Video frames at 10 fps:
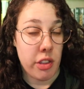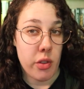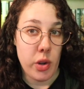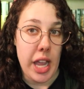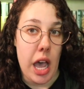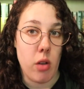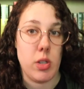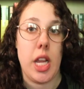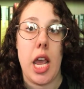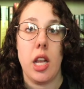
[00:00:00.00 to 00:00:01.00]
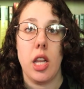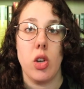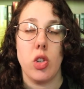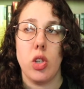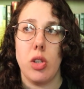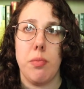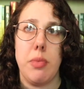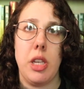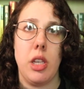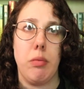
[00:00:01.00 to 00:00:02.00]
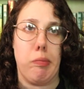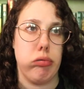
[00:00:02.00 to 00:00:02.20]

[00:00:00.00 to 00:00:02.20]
3 out, and there should be